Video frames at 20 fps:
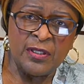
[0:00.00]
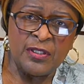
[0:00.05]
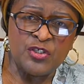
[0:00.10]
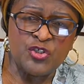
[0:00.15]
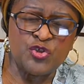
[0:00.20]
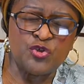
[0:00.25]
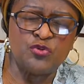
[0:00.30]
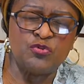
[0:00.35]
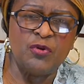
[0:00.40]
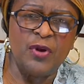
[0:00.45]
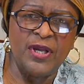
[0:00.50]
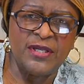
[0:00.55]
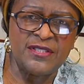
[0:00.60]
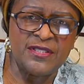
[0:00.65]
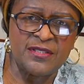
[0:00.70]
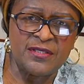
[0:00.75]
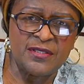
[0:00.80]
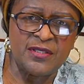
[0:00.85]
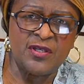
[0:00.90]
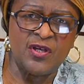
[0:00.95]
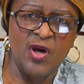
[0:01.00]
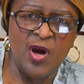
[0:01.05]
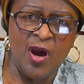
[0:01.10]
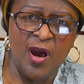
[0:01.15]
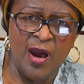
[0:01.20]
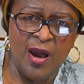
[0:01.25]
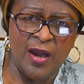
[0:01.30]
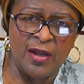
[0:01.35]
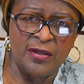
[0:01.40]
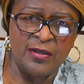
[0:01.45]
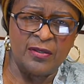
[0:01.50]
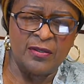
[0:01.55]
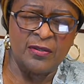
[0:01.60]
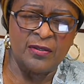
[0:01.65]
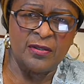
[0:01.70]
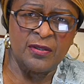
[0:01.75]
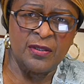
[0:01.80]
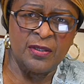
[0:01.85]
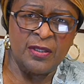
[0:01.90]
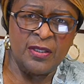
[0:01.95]
trust God
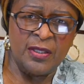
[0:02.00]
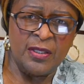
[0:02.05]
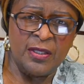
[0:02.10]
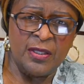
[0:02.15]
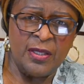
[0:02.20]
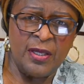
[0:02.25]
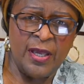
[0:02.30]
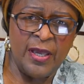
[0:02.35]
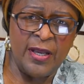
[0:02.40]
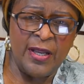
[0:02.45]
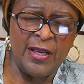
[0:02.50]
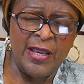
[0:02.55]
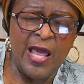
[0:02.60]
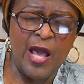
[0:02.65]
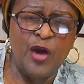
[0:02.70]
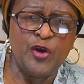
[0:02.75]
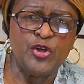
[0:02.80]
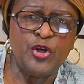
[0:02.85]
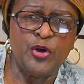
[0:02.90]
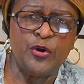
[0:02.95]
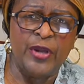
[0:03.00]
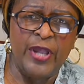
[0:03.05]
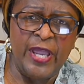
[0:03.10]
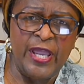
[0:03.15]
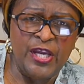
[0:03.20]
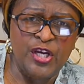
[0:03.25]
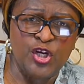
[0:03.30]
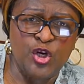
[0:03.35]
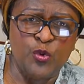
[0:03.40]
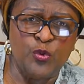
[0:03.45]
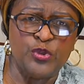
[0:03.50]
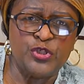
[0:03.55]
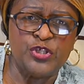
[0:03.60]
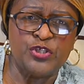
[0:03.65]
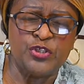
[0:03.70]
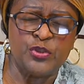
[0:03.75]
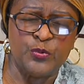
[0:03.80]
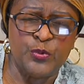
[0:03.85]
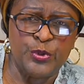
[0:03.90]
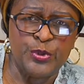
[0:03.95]
and allow your anchor, which
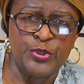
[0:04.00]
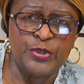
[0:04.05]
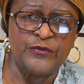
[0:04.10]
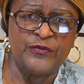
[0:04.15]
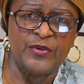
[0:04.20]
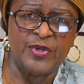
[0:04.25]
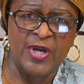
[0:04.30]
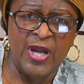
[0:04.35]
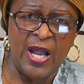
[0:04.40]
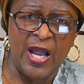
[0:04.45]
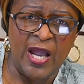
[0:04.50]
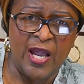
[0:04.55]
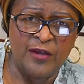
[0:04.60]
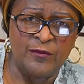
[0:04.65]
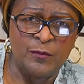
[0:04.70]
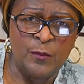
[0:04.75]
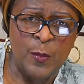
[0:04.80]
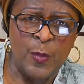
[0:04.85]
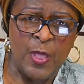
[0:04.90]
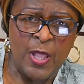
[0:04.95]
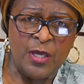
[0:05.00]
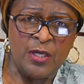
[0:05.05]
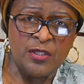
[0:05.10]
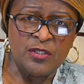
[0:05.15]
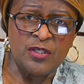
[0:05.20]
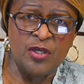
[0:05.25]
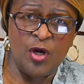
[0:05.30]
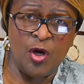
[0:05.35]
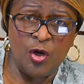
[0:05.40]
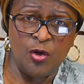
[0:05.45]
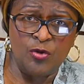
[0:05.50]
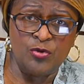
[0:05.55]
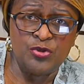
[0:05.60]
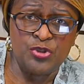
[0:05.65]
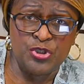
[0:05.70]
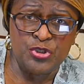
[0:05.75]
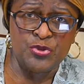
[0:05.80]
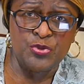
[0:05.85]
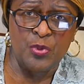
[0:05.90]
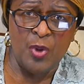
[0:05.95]
is the Word of God, to hold
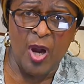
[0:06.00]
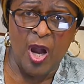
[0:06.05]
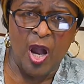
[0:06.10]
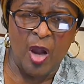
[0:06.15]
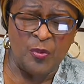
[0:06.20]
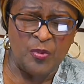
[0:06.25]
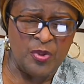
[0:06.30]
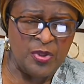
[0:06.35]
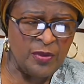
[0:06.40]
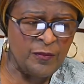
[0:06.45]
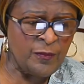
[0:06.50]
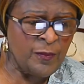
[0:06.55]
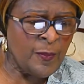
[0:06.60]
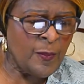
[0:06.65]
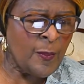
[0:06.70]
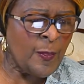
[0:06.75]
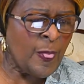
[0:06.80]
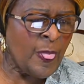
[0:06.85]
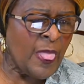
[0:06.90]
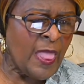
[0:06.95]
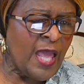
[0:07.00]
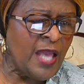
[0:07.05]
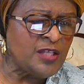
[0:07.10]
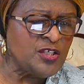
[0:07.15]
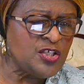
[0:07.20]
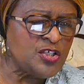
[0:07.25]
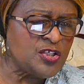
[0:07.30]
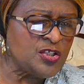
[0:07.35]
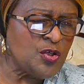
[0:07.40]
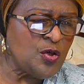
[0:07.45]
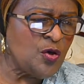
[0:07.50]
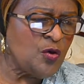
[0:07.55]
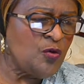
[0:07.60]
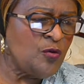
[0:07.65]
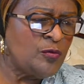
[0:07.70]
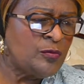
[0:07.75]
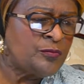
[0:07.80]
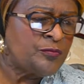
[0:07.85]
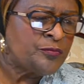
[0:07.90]
you up. And so